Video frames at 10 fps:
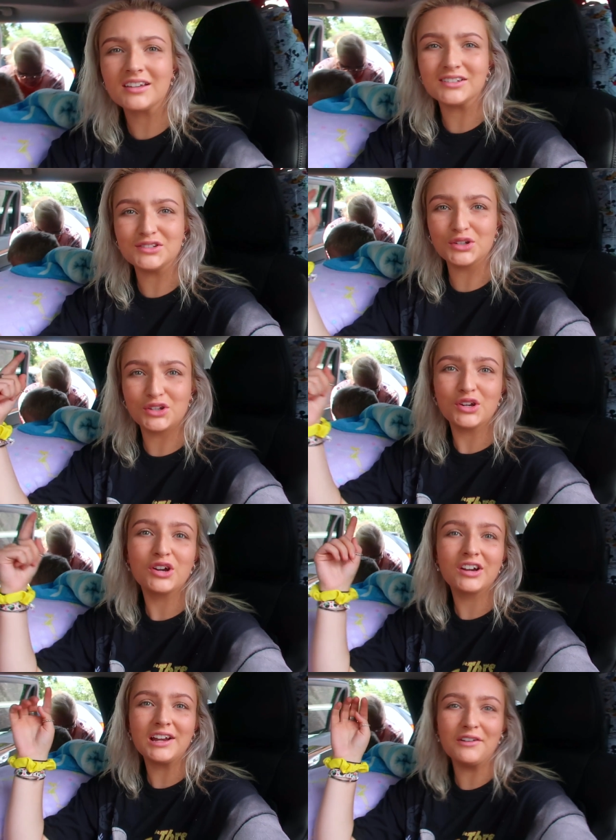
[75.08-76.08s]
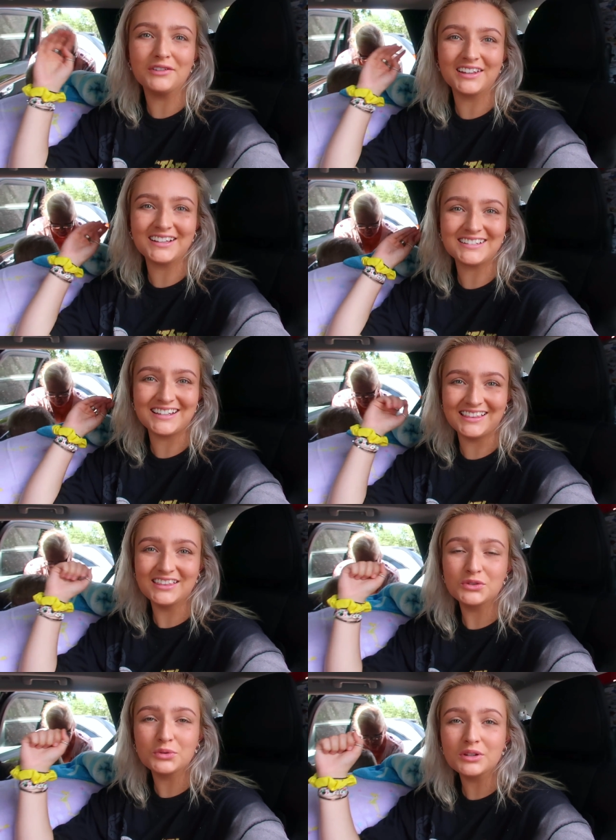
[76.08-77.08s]
is secure. Everything is in
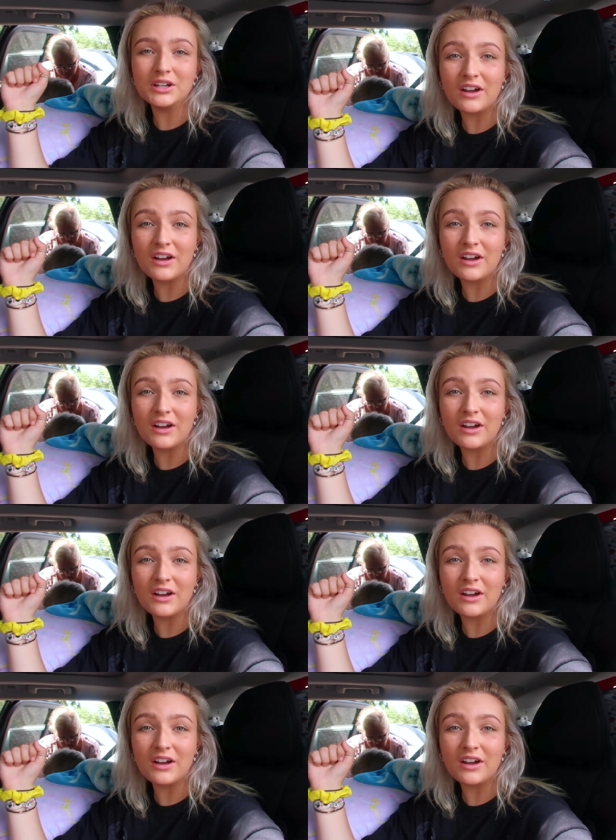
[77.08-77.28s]
the trolley